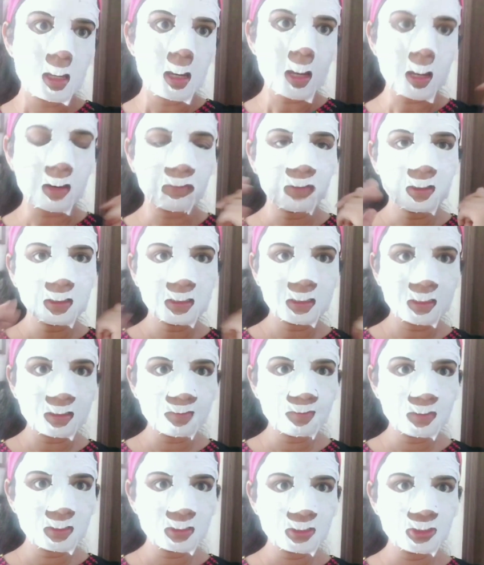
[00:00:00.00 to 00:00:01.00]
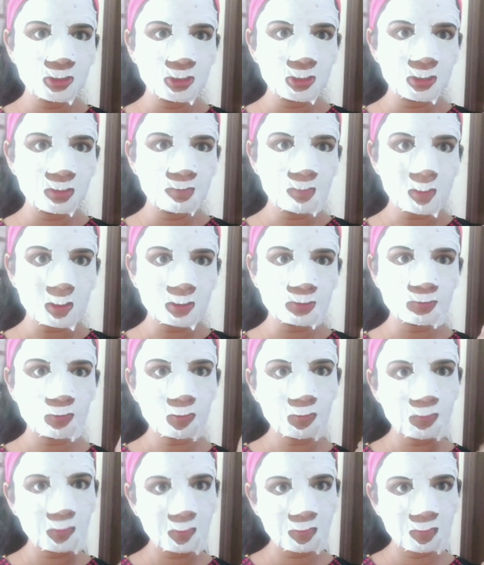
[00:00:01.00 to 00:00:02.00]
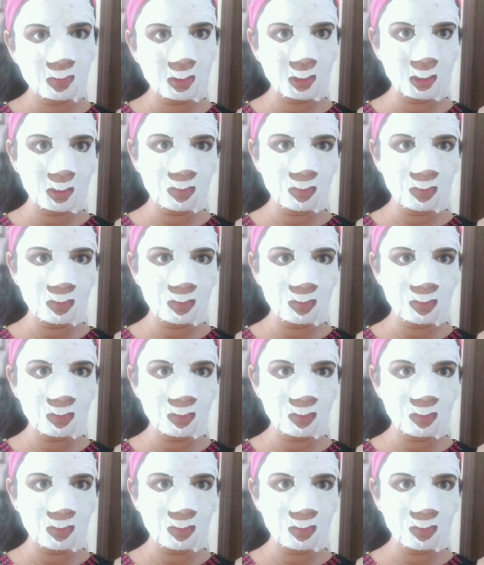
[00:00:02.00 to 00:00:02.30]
I will keep this sheet mask for 15